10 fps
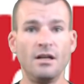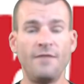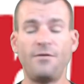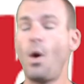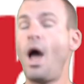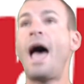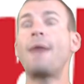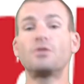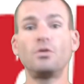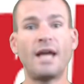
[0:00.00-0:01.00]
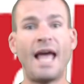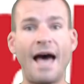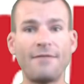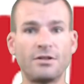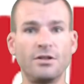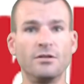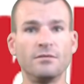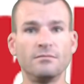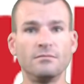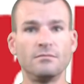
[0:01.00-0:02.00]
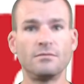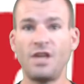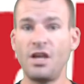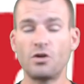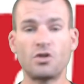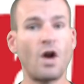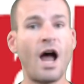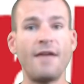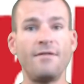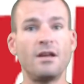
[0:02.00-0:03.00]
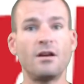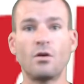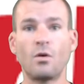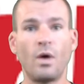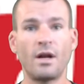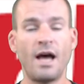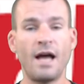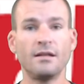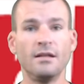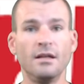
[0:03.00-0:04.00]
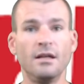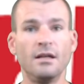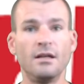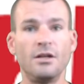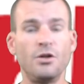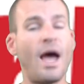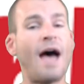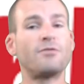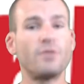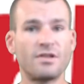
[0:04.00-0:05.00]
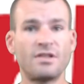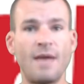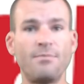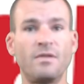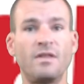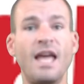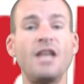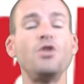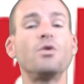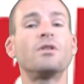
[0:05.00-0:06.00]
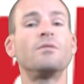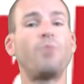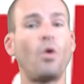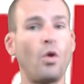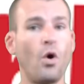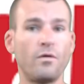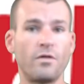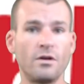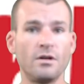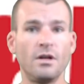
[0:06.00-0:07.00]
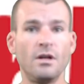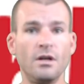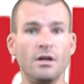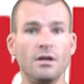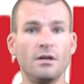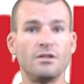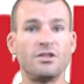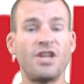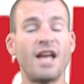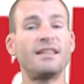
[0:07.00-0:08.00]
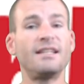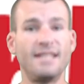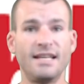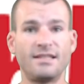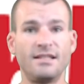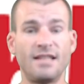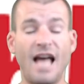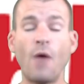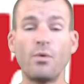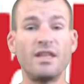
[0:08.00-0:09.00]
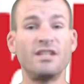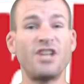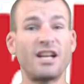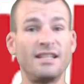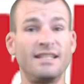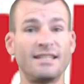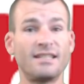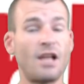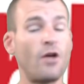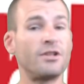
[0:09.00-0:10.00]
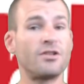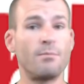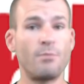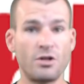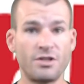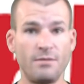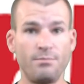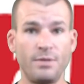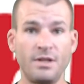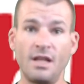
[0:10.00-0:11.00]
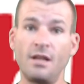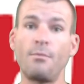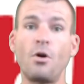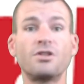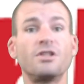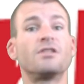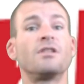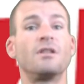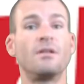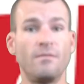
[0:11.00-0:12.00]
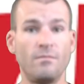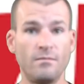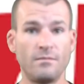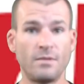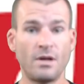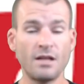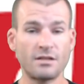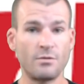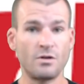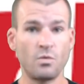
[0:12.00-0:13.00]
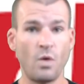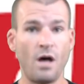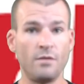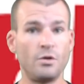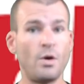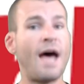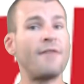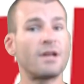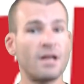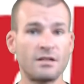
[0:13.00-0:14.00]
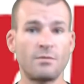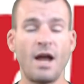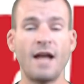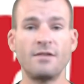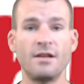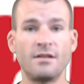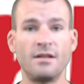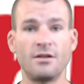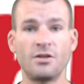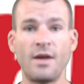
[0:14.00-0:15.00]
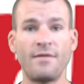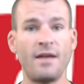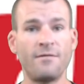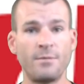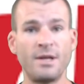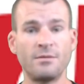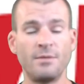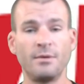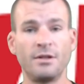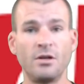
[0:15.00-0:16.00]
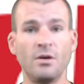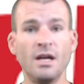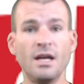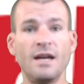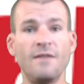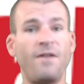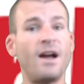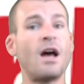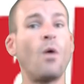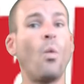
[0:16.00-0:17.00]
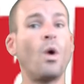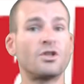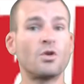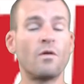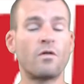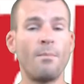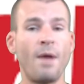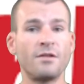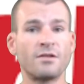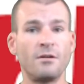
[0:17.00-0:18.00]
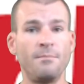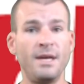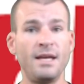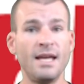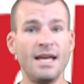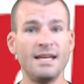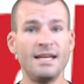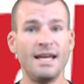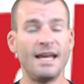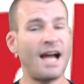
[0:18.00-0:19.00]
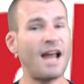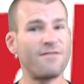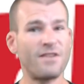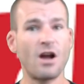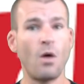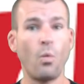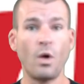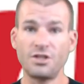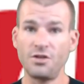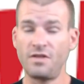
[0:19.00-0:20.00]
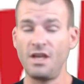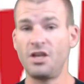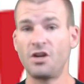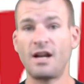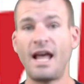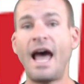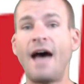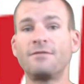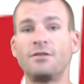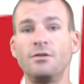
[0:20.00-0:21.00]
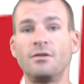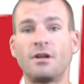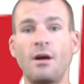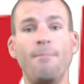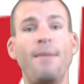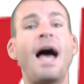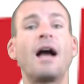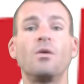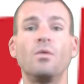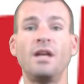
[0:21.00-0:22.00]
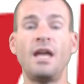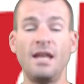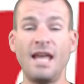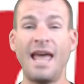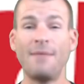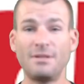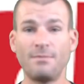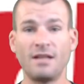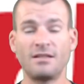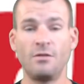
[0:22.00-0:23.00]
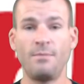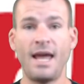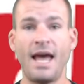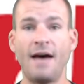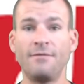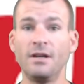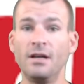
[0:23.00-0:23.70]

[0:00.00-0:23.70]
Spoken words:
If you absolutely have to, say you're driving or whatnot, and you have to accept, then you can pull over, check the distance. I would then check the distance not only to the merchant, but then the merchant to the customer as well. You have the customer address in there, so you have that information to be able to do and find out what your overall miles are going to be and kind of figure out what you think you're going to have to come back, any empty miles that you may have.